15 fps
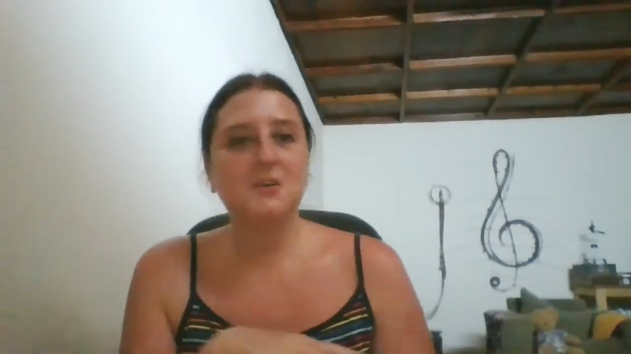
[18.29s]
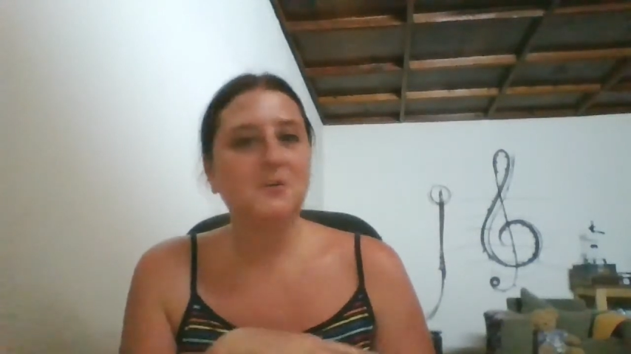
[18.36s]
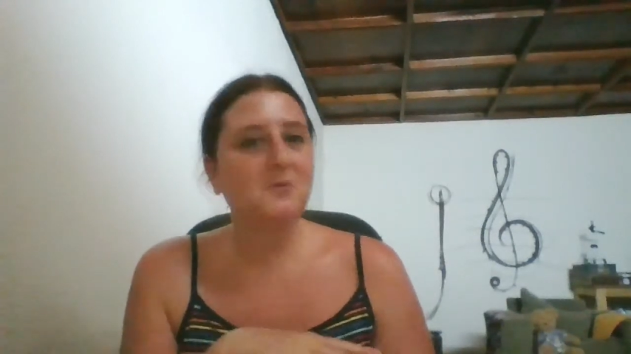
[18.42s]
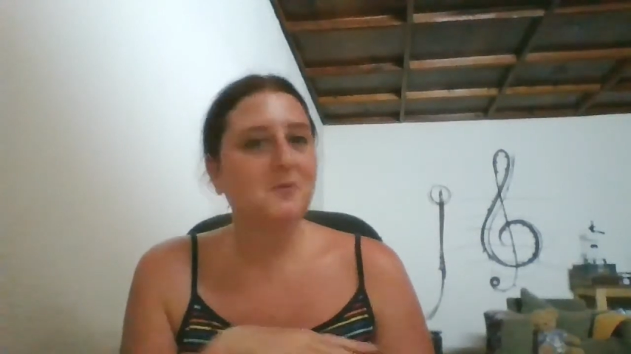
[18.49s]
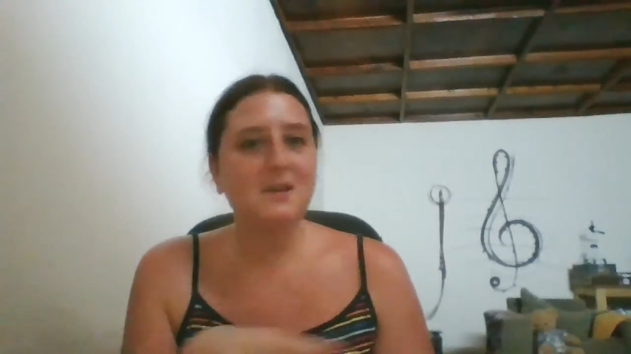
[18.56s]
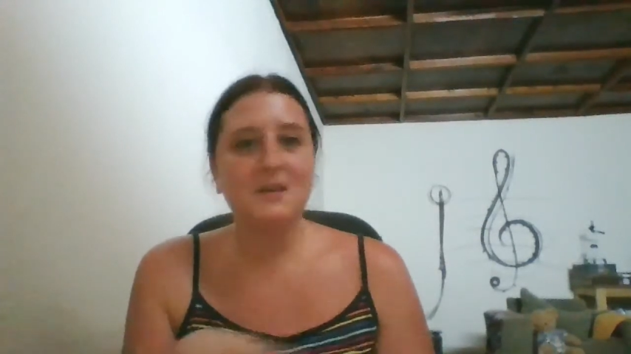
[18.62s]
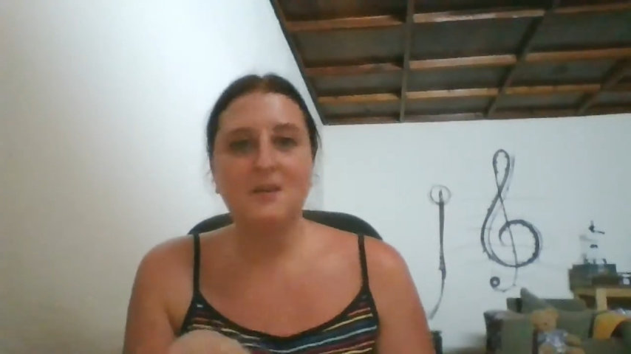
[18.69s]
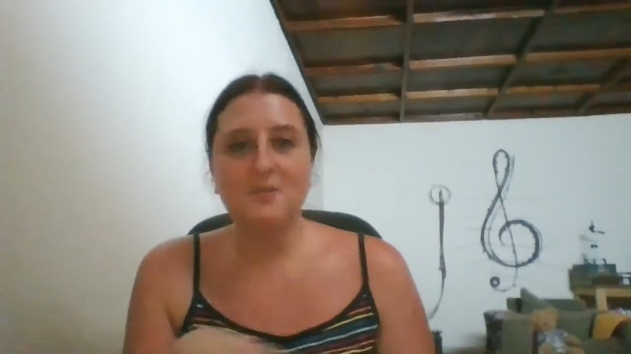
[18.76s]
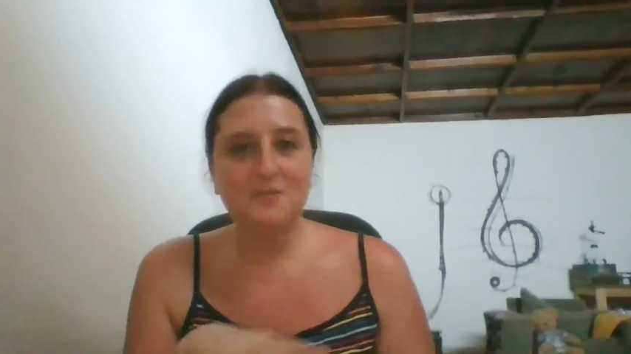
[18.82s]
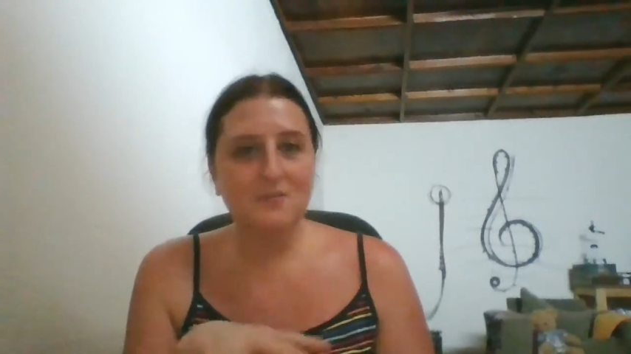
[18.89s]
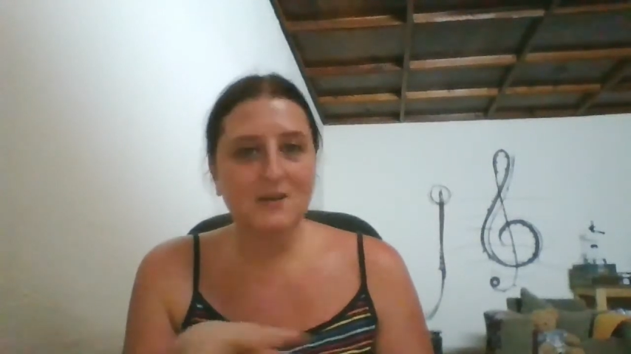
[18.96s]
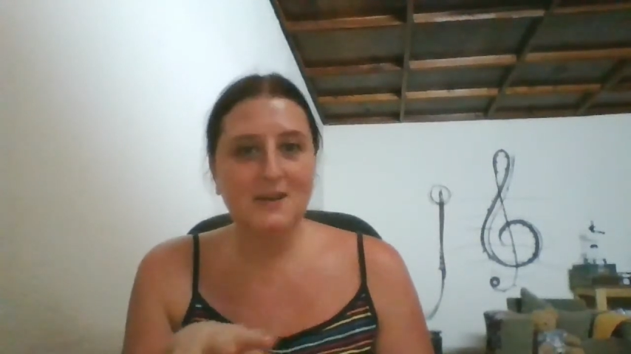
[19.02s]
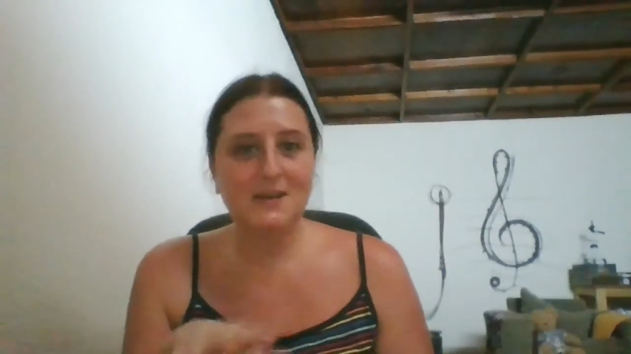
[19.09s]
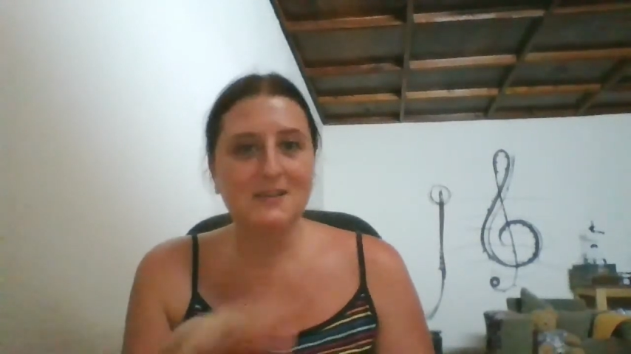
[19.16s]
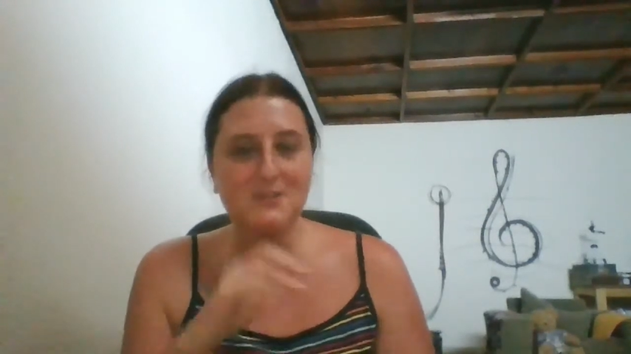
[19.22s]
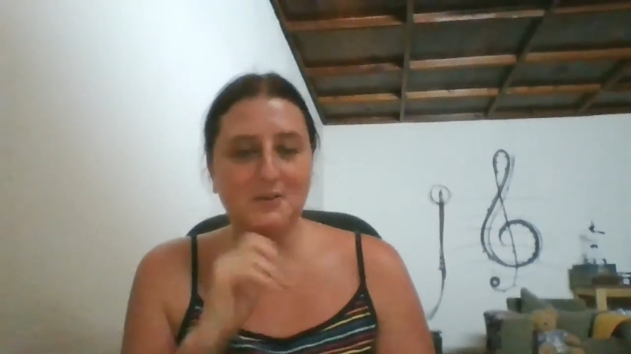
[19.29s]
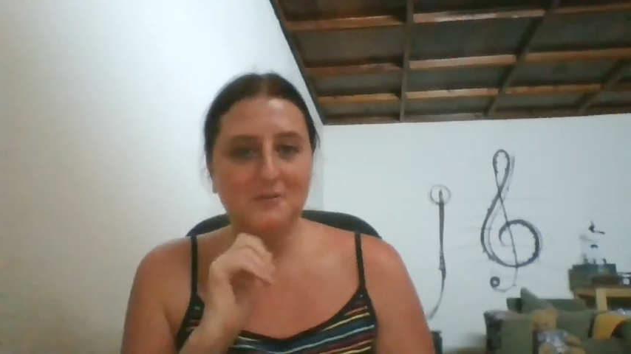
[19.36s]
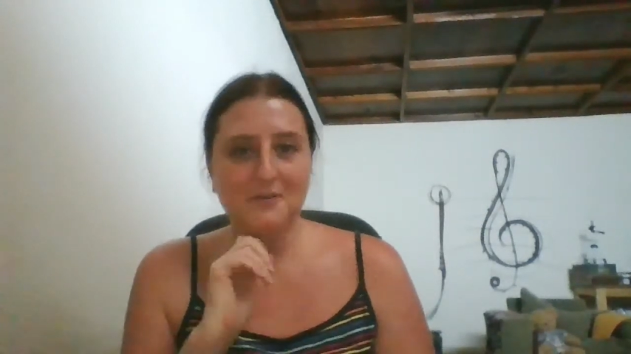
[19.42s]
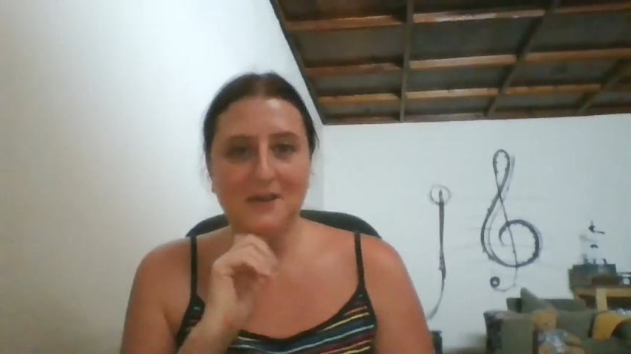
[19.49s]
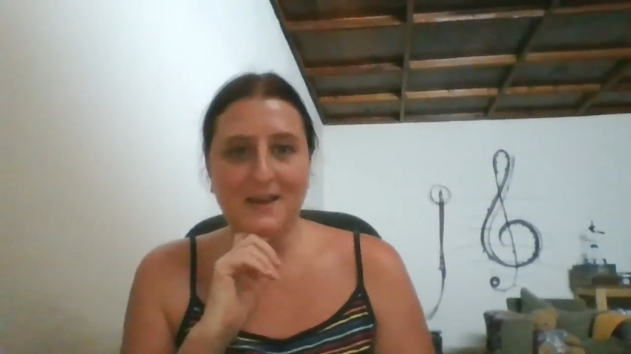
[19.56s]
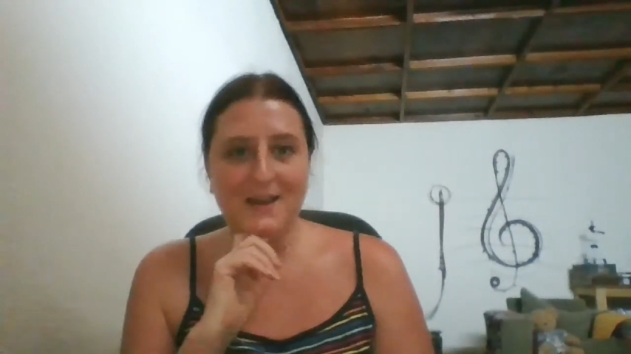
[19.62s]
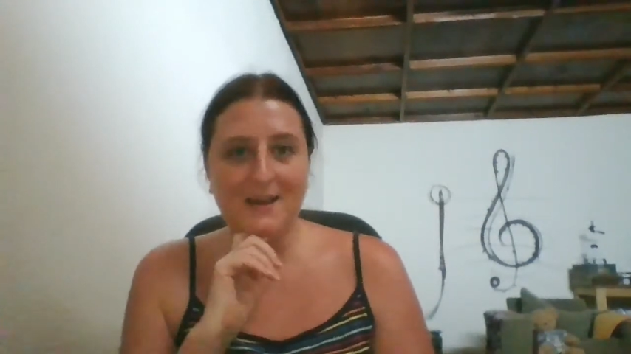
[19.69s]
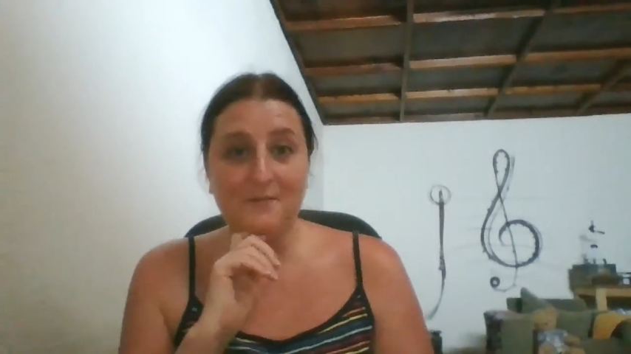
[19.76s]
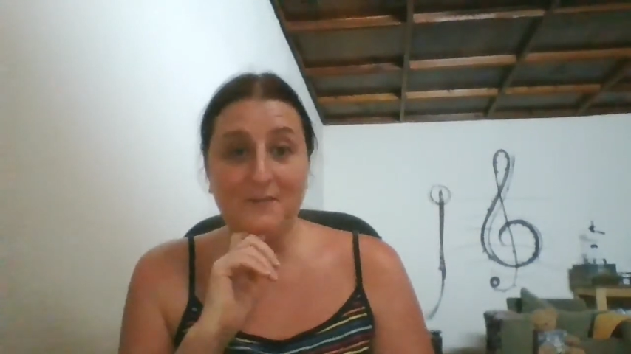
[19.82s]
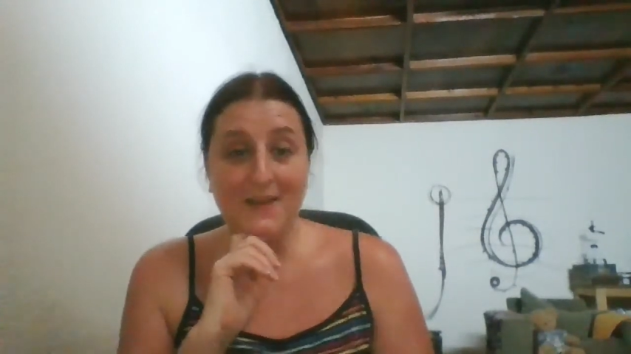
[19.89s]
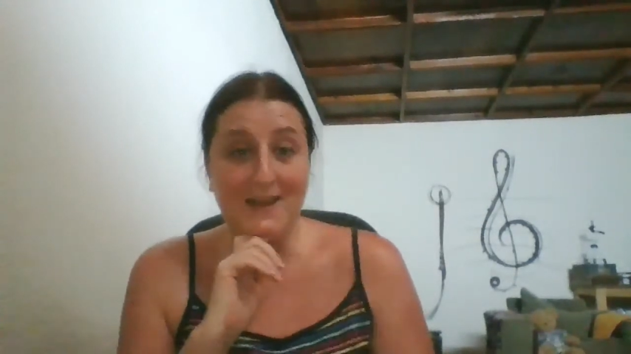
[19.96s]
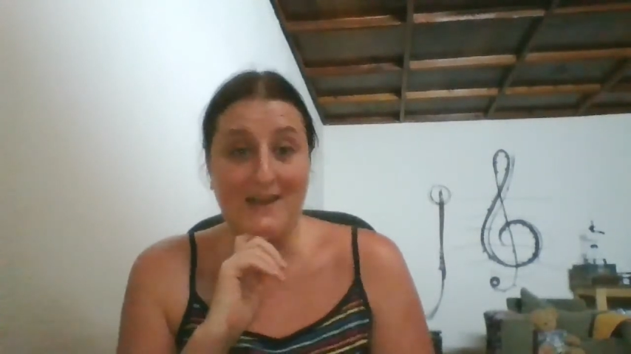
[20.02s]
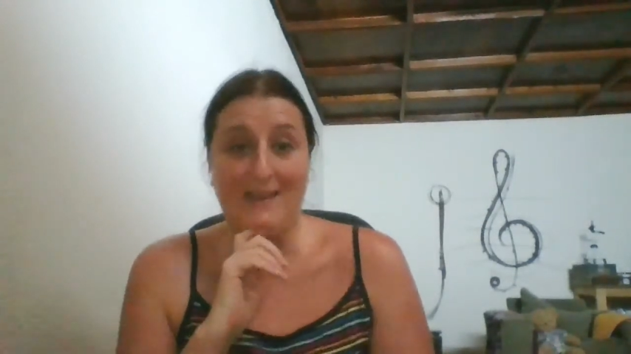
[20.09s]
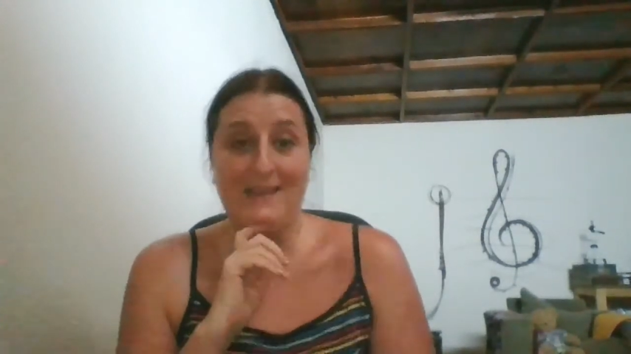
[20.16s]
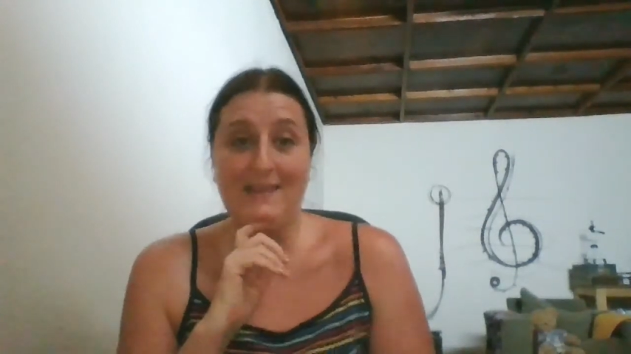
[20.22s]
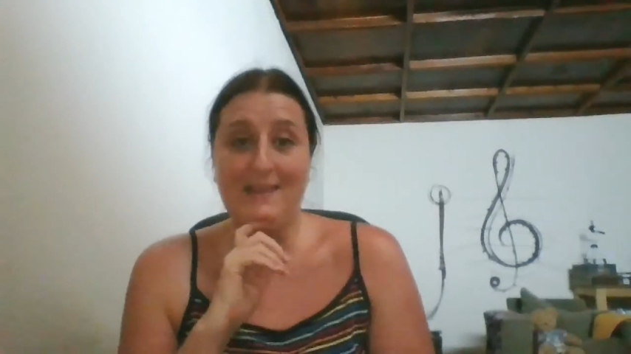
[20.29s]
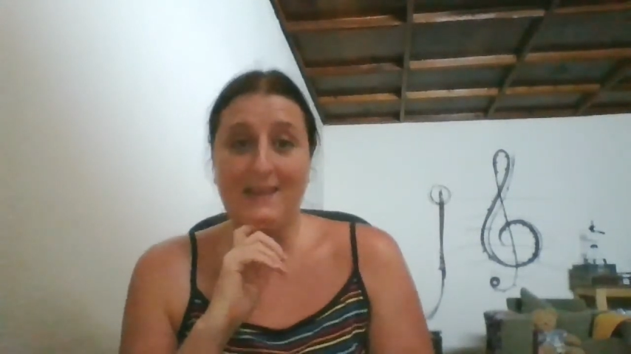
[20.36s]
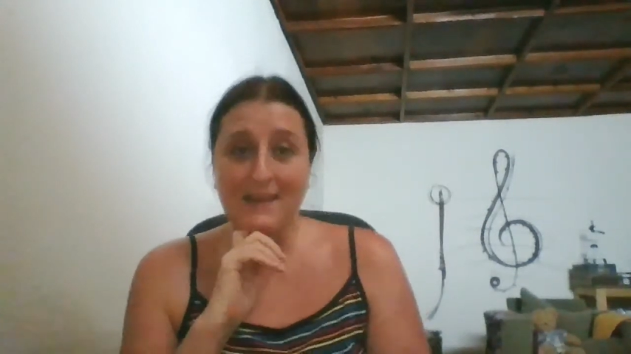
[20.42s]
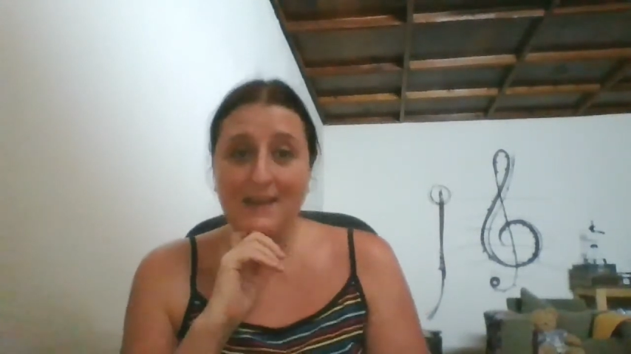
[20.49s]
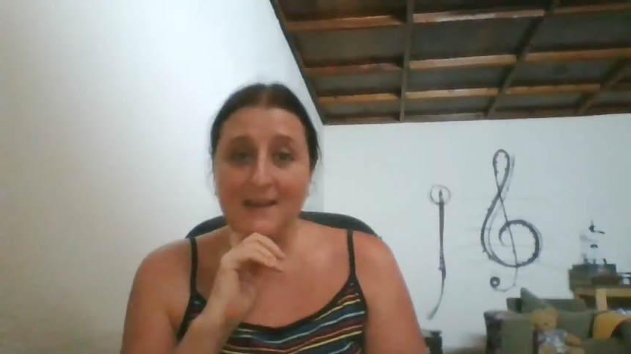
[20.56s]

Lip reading: when you really don't have anything.